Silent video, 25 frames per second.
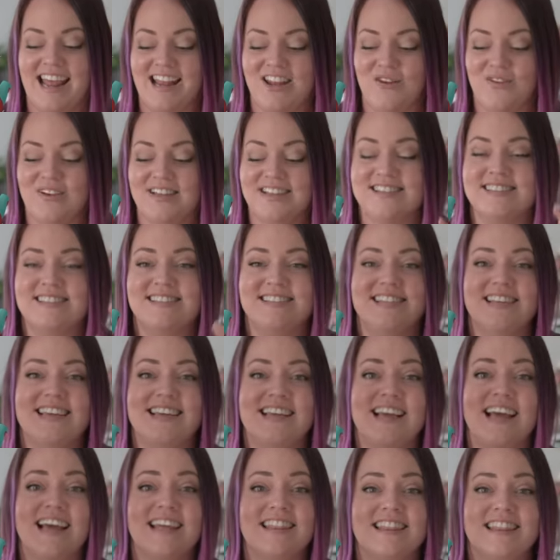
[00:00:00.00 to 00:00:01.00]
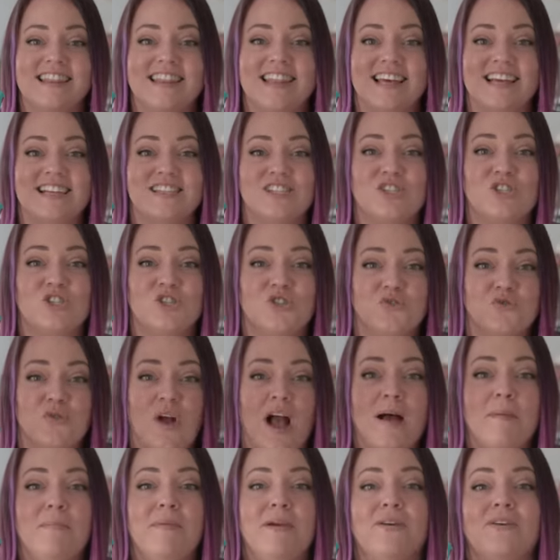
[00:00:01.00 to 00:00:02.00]
and you can see the
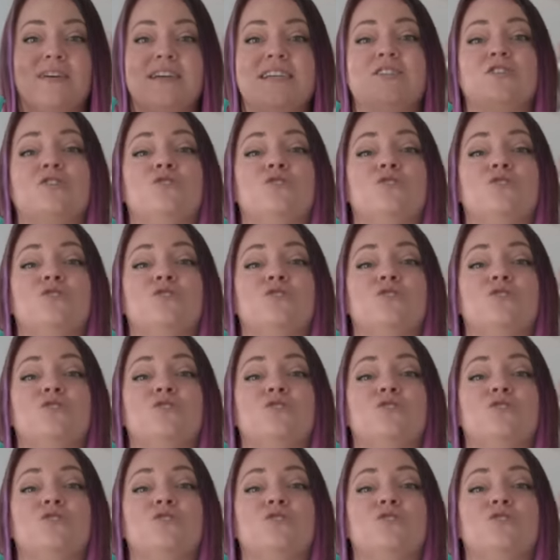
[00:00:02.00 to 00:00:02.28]
strawberry